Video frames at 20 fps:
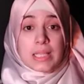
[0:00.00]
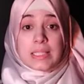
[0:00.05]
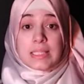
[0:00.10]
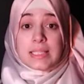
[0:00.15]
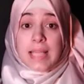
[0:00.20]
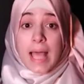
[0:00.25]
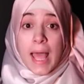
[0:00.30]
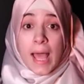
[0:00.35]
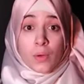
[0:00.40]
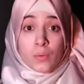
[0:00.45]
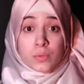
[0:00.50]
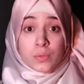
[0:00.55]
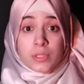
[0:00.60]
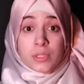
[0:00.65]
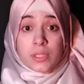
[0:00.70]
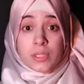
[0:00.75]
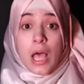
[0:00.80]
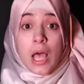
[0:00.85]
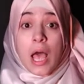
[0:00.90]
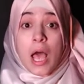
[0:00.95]

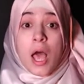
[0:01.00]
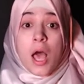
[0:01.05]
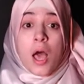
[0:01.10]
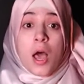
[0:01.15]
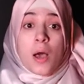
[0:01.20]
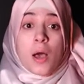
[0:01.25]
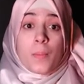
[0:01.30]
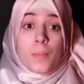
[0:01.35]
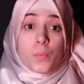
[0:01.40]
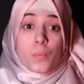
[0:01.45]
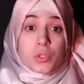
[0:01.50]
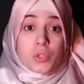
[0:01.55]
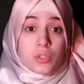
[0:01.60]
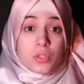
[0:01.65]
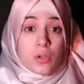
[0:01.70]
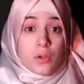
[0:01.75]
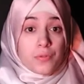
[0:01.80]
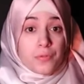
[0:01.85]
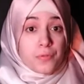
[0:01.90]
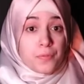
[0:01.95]
Sounds, modes
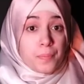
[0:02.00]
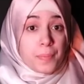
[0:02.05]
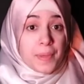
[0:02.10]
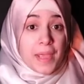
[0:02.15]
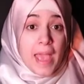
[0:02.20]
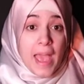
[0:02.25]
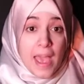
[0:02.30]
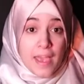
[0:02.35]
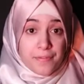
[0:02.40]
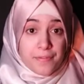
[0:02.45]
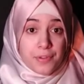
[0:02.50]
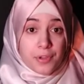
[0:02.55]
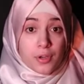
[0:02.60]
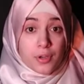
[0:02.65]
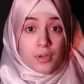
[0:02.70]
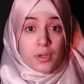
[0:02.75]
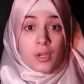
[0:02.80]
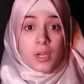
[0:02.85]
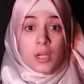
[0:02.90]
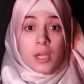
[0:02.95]
of
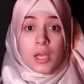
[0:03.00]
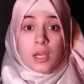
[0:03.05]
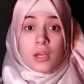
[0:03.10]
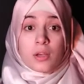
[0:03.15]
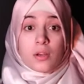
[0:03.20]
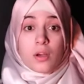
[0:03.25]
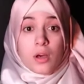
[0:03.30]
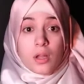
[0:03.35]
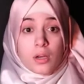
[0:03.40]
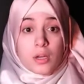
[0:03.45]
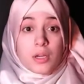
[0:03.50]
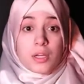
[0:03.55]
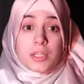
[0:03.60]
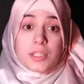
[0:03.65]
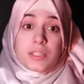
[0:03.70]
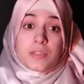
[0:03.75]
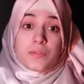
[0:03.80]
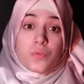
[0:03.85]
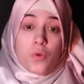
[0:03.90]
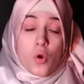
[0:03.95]
behavior,
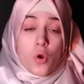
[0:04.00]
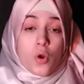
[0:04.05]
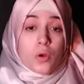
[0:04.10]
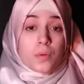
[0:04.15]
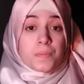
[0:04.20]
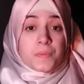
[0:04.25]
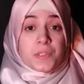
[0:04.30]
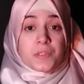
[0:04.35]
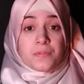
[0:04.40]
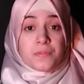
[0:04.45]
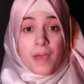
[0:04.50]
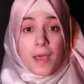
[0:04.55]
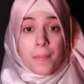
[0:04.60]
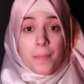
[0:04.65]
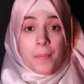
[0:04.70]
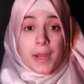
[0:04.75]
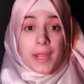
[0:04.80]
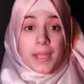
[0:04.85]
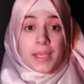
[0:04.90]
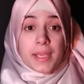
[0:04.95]
colors, forms,
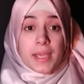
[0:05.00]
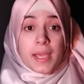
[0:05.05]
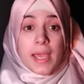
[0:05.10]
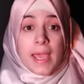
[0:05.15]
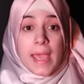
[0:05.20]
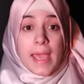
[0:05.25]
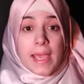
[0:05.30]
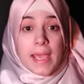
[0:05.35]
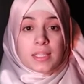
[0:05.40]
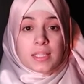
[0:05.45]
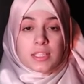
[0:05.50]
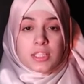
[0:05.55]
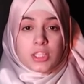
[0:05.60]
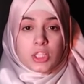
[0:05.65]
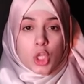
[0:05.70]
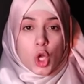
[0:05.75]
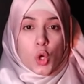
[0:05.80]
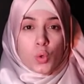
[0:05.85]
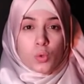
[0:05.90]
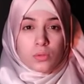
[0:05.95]
fabric, and
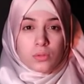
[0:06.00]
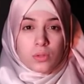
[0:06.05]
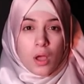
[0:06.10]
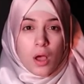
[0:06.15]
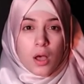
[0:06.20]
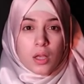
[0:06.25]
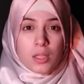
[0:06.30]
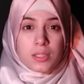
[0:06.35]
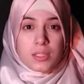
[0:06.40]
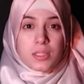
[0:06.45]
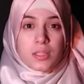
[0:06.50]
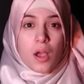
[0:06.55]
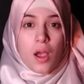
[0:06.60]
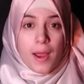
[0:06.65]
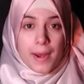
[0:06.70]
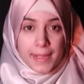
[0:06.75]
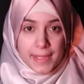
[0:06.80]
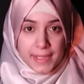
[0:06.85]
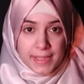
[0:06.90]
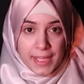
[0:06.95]
so does
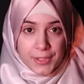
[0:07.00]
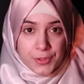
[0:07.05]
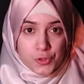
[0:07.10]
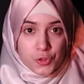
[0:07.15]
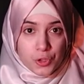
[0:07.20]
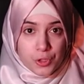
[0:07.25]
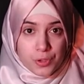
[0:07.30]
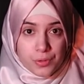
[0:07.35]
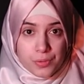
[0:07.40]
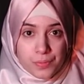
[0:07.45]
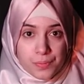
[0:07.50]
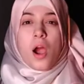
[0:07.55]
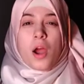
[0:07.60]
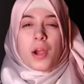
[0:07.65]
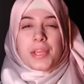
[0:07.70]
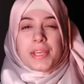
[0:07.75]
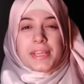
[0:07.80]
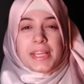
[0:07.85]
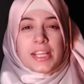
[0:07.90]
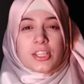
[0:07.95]
architecture.
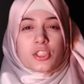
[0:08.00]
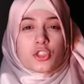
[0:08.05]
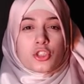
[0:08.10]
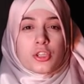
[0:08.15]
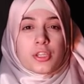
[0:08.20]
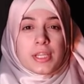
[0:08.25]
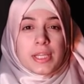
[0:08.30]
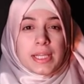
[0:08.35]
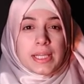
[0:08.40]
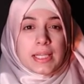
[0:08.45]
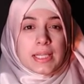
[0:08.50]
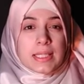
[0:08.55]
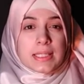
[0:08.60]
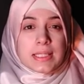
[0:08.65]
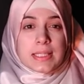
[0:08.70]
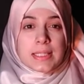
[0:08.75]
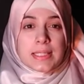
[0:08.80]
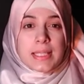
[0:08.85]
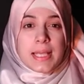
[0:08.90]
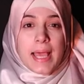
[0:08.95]
Architecture
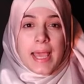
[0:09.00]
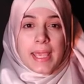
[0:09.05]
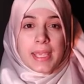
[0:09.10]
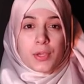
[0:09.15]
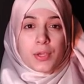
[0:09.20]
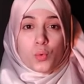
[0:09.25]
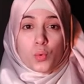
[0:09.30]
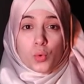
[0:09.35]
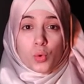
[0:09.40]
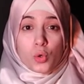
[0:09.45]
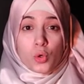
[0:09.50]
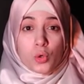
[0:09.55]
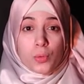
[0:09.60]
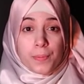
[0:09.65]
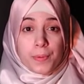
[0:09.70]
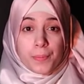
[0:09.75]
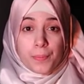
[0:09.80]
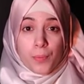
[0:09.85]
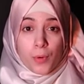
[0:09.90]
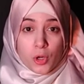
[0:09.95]
is a group
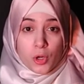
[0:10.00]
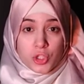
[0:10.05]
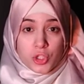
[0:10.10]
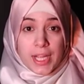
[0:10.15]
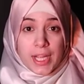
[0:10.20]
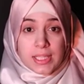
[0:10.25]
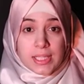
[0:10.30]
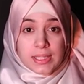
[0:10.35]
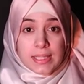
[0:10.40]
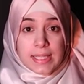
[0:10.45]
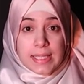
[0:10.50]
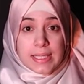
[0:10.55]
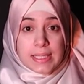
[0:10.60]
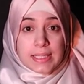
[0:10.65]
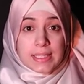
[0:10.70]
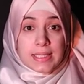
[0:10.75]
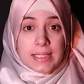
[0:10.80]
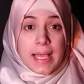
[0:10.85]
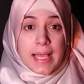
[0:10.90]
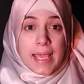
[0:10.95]
project.
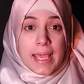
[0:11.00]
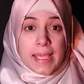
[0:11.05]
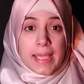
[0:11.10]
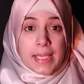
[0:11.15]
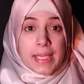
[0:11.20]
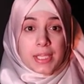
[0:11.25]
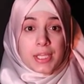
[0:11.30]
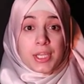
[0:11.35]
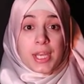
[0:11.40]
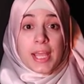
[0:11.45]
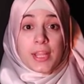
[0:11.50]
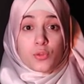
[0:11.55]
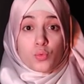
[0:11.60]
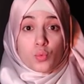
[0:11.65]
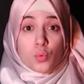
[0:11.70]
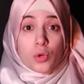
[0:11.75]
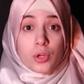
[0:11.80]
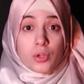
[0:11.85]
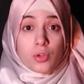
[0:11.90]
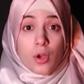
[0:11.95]
It's a
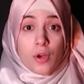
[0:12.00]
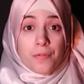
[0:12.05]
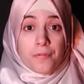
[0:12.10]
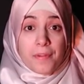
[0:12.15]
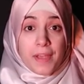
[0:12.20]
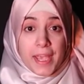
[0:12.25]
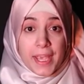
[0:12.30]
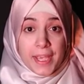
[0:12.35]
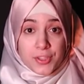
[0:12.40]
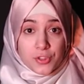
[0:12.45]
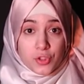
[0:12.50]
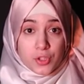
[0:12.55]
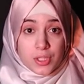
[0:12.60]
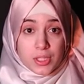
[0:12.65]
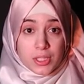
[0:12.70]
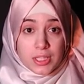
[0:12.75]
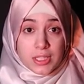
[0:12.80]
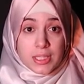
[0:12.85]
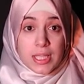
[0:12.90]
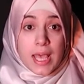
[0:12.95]
network of
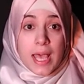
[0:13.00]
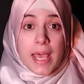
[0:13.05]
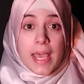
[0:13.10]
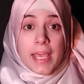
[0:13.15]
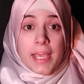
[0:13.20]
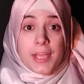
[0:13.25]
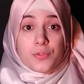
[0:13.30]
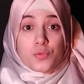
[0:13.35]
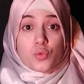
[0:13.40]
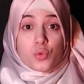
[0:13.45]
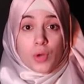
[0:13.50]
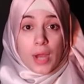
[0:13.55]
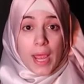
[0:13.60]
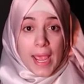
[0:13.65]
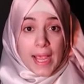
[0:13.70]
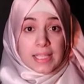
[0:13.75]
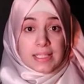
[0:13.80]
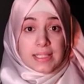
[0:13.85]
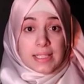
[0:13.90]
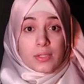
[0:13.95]
agents
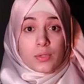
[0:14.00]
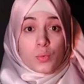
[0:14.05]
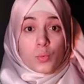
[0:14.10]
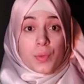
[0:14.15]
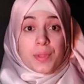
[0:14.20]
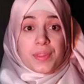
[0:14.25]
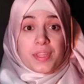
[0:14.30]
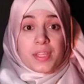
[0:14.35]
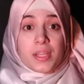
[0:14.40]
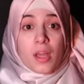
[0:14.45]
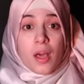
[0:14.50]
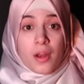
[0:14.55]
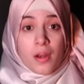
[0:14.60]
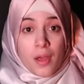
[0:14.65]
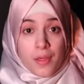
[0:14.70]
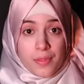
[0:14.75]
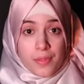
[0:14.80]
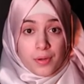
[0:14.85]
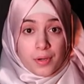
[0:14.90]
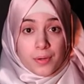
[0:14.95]
interacting within
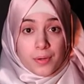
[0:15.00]
another.